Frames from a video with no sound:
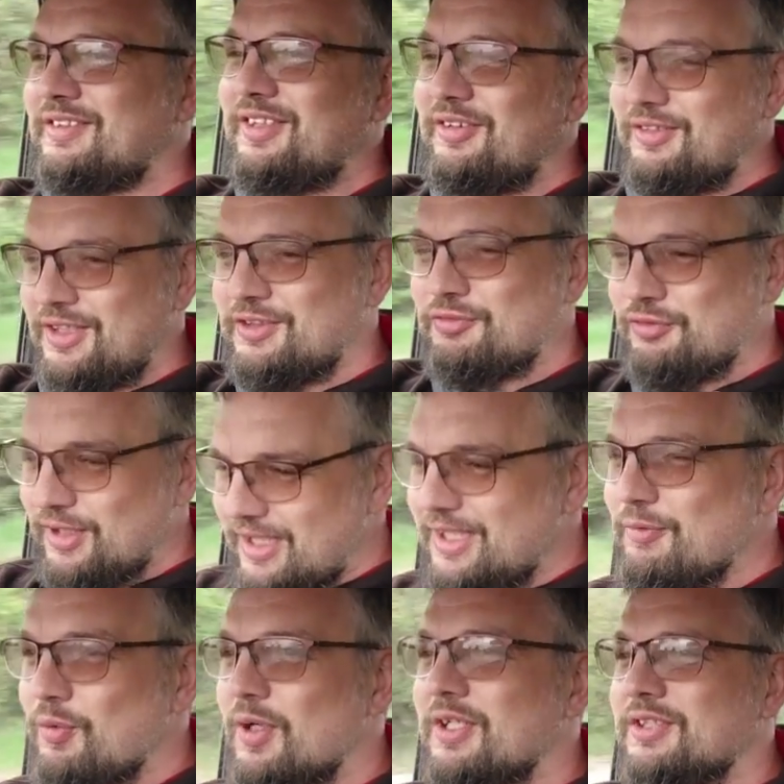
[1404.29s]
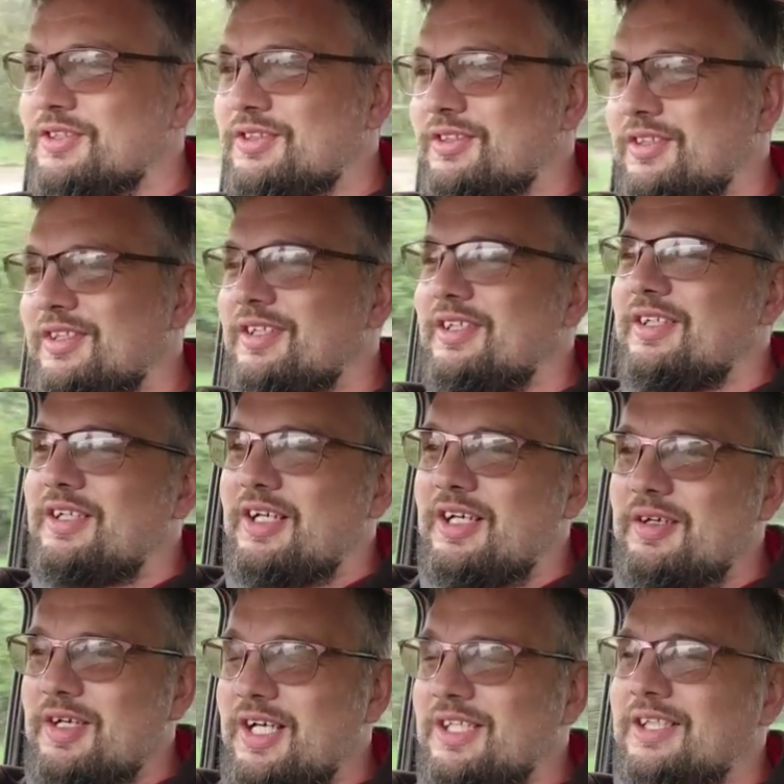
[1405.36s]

So this really was a,